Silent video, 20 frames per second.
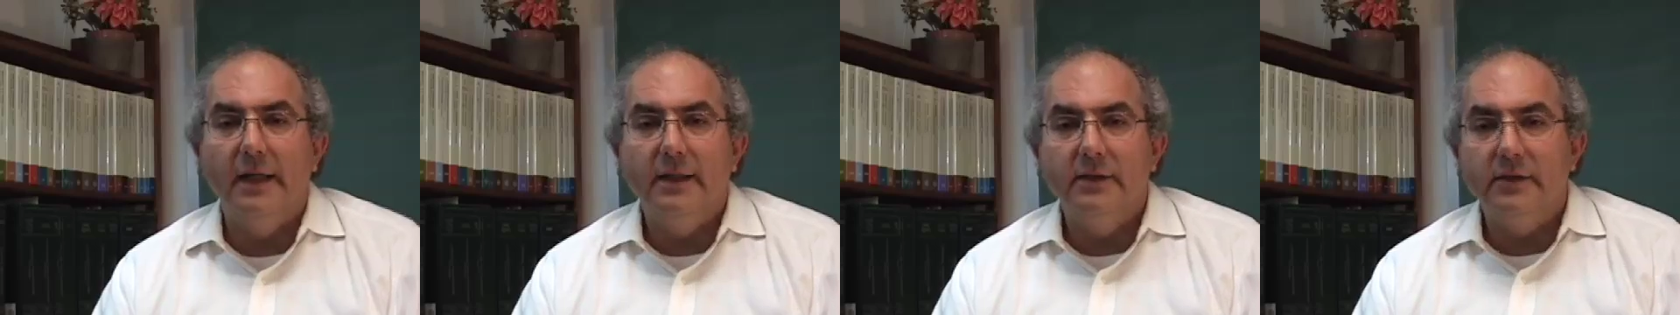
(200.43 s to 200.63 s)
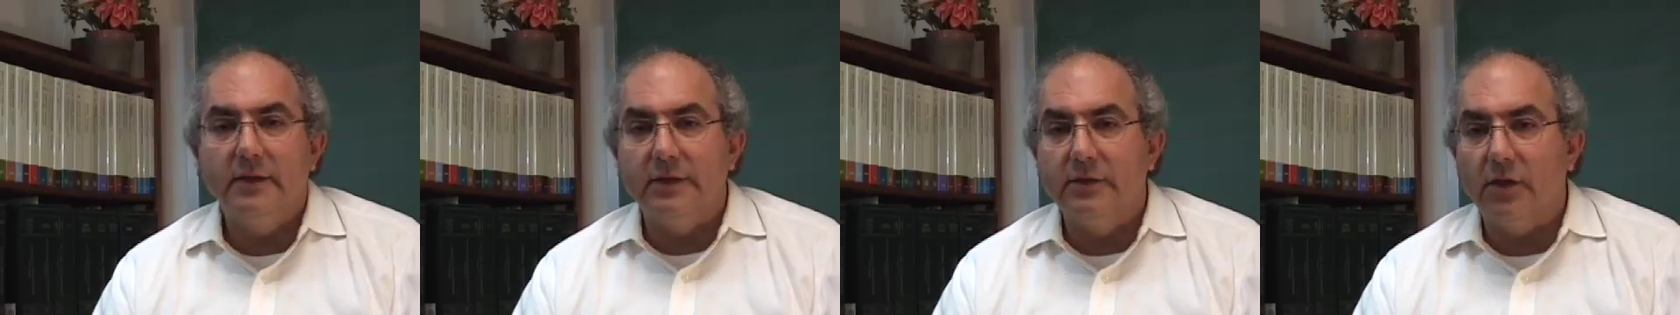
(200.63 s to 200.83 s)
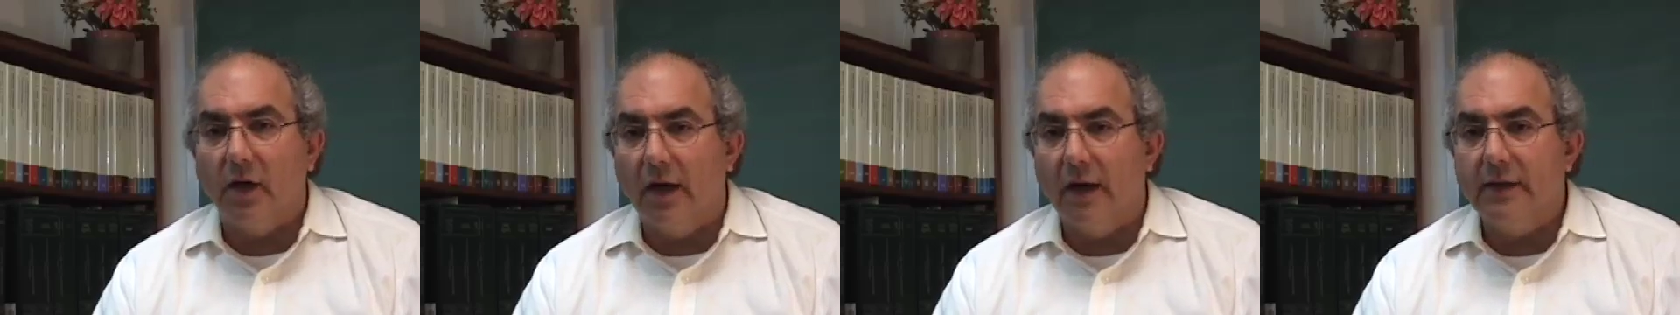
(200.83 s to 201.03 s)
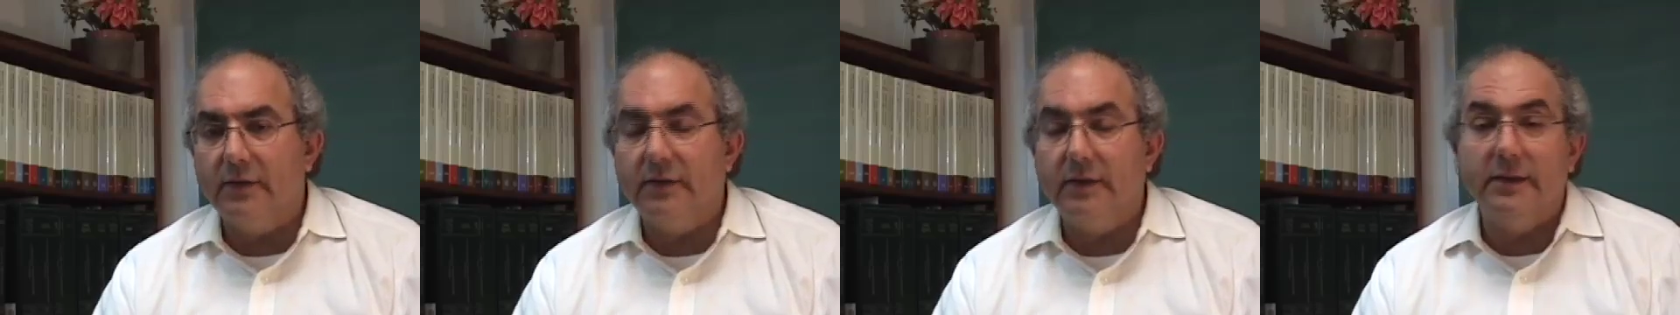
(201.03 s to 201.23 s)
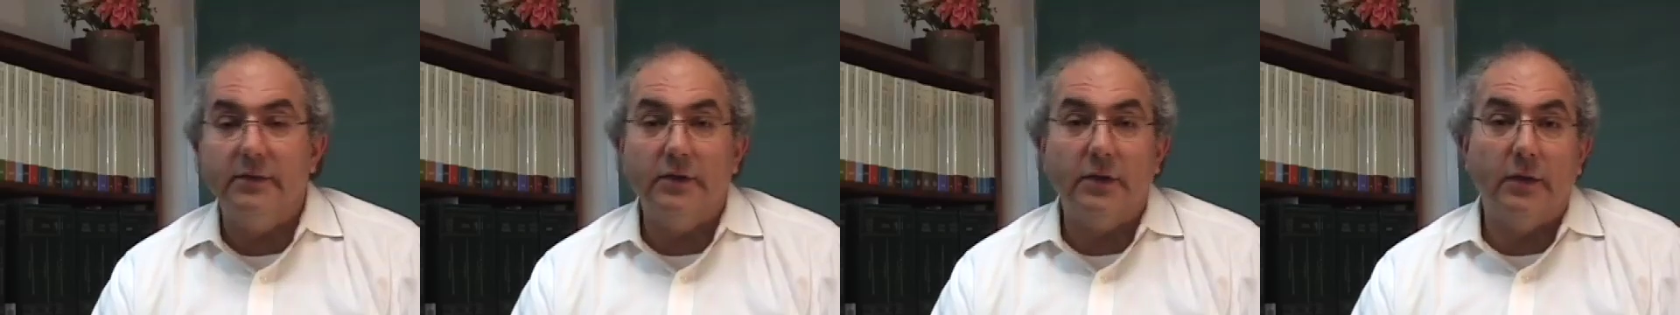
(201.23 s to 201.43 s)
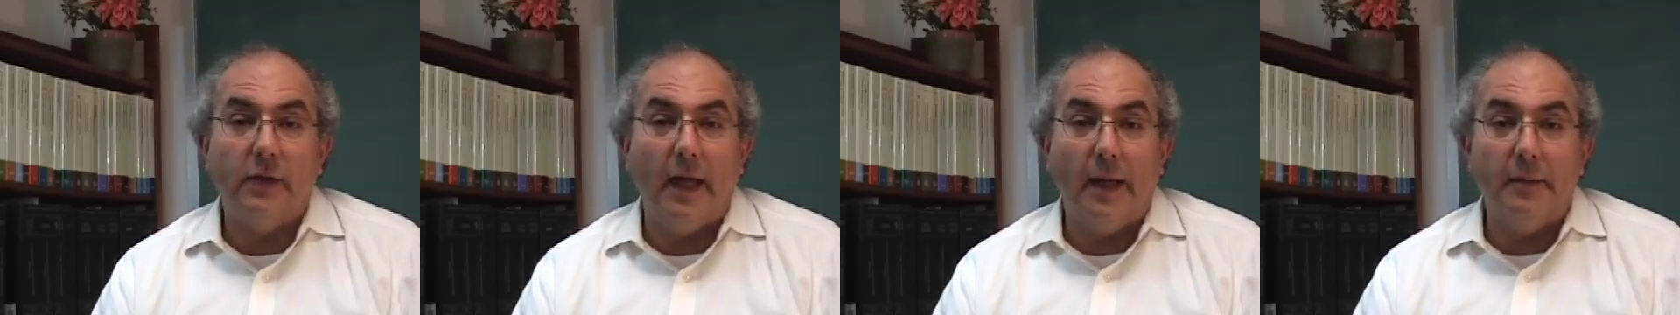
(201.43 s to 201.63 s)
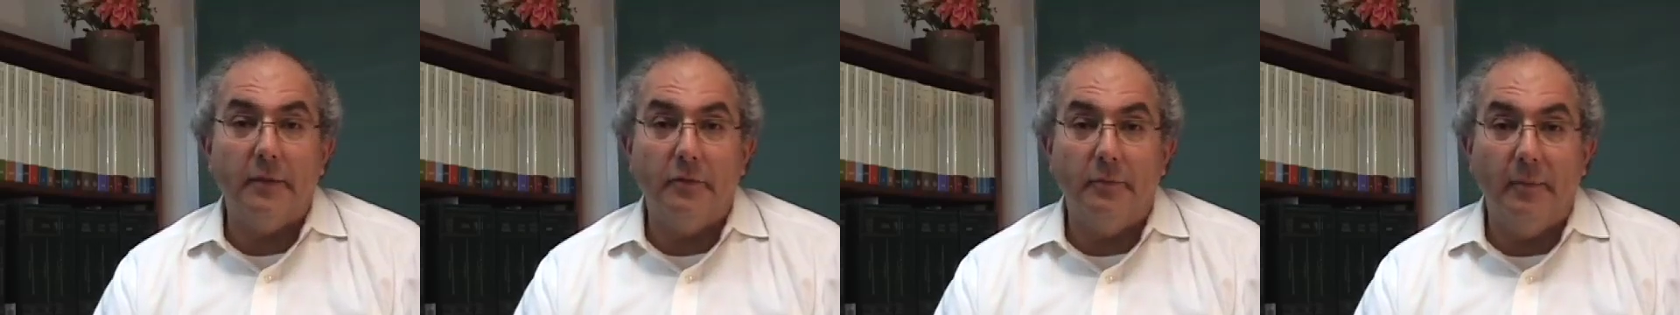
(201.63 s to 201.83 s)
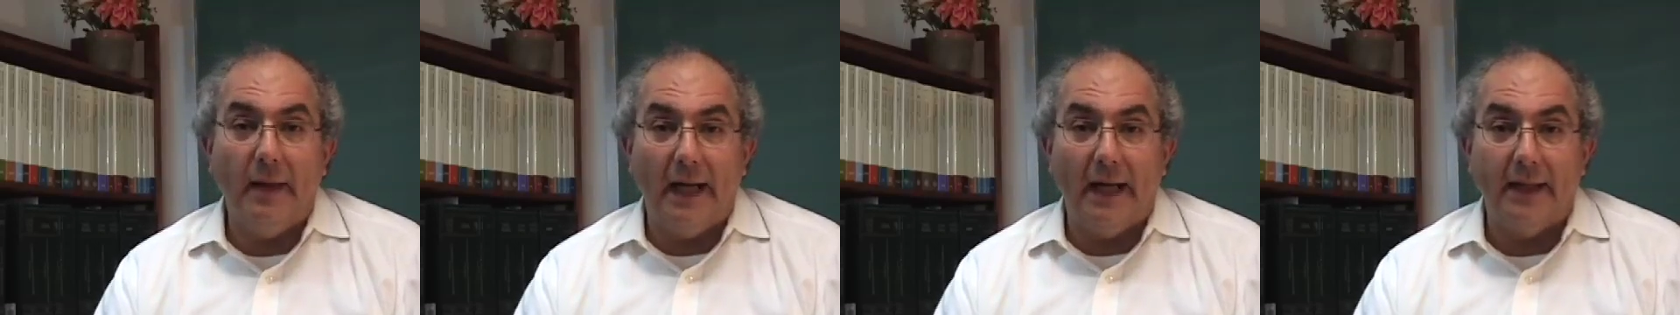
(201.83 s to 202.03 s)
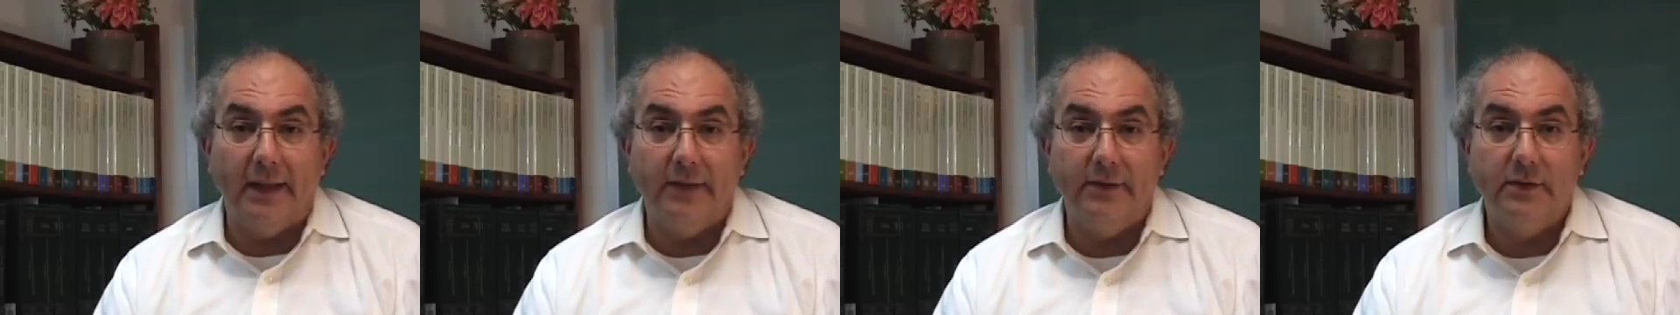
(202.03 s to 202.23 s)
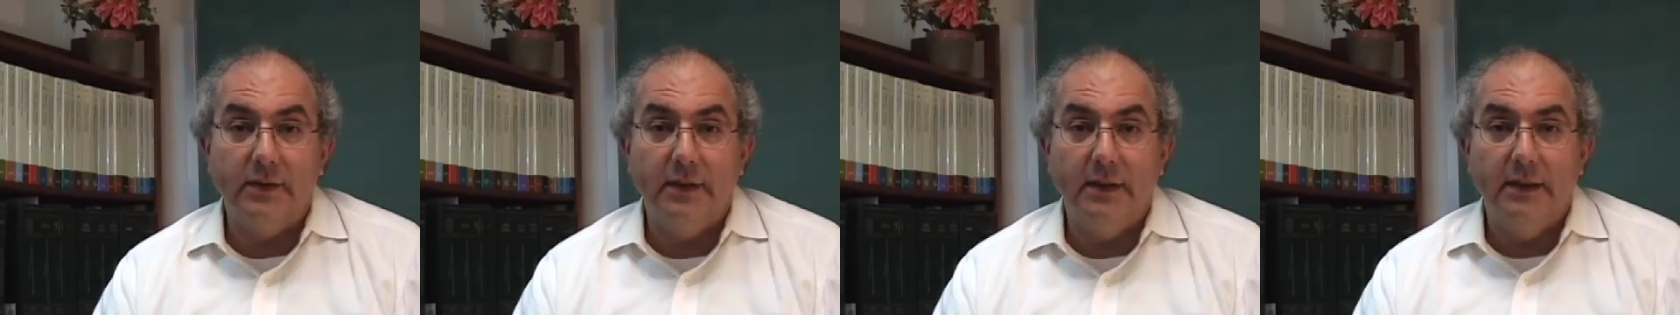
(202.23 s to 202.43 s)
Since arson is a crime of
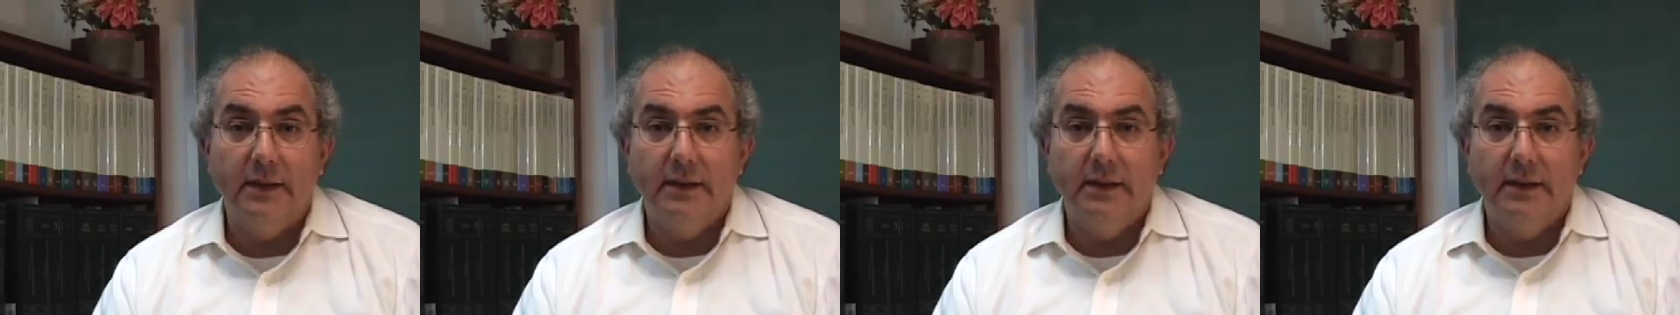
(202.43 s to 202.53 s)
malice,